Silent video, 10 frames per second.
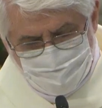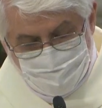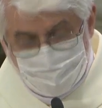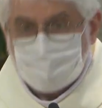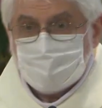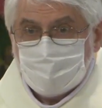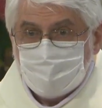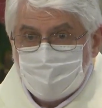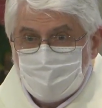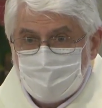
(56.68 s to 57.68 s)
But
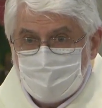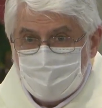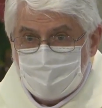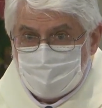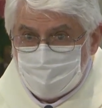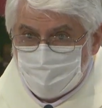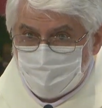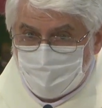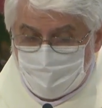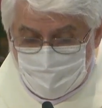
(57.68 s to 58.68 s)
it
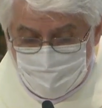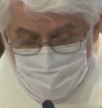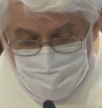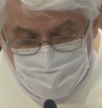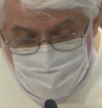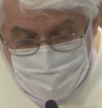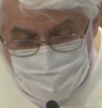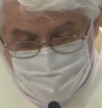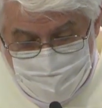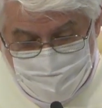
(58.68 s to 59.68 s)
will also
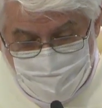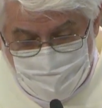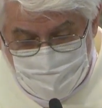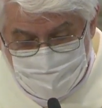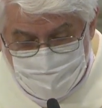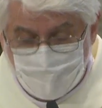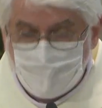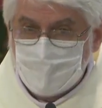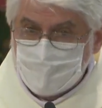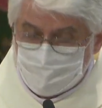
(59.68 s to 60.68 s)

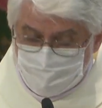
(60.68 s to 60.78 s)
involve